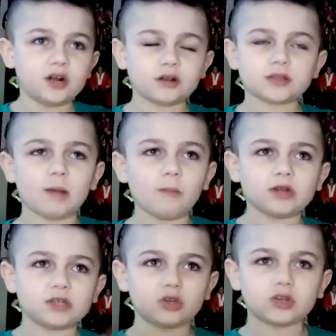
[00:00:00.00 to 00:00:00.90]

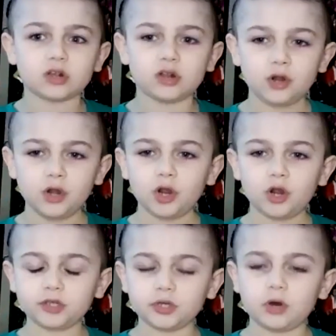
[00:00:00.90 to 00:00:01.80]
someone took
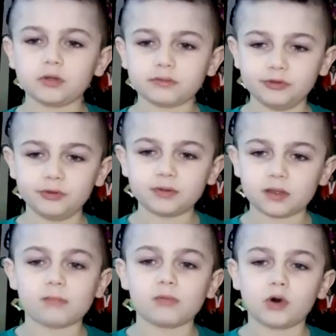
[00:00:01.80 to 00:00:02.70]
her dolls of New Kids
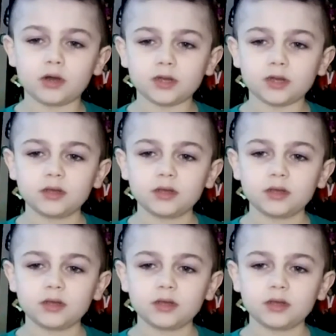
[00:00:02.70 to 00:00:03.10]
on the Block.